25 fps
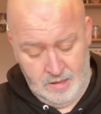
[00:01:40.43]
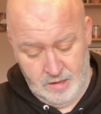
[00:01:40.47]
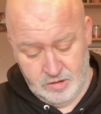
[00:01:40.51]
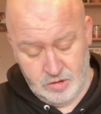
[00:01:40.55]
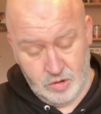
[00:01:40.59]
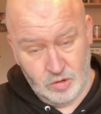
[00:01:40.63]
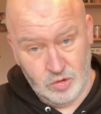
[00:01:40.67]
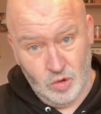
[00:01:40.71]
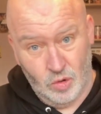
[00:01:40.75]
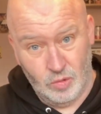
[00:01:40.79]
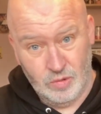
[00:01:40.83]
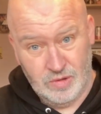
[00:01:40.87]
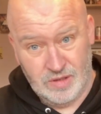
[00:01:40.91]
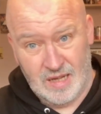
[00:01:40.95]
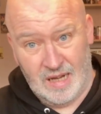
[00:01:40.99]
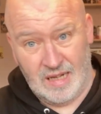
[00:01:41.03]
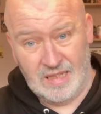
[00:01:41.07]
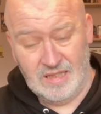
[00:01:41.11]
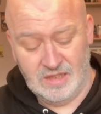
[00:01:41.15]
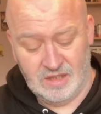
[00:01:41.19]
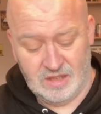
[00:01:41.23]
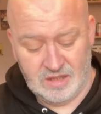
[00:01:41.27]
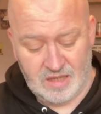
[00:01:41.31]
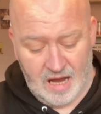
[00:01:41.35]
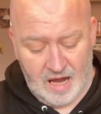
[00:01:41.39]
So it's always
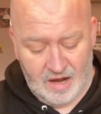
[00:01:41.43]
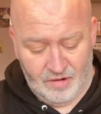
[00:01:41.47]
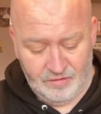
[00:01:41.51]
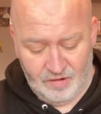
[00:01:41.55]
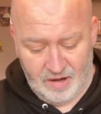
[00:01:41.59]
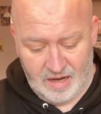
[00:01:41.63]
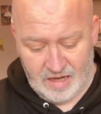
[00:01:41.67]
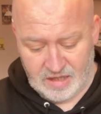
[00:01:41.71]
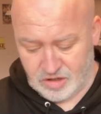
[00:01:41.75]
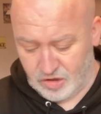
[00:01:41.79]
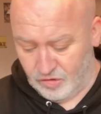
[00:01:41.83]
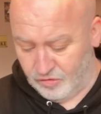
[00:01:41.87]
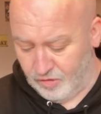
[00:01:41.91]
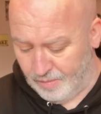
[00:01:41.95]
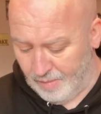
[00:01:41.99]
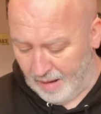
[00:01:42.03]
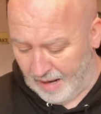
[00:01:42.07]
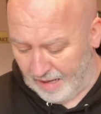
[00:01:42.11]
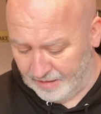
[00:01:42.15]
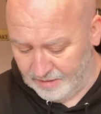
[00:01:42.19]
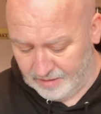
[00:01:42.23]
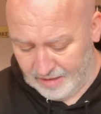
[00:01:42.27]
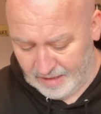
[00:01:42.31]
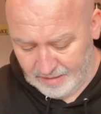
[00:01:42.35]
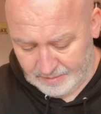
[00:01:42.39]
nice to have as a
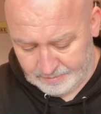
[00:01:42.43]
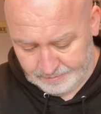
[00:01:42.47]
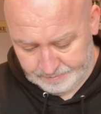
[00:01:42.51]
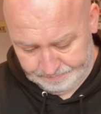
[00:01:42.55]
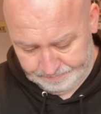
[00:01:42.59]
reminder.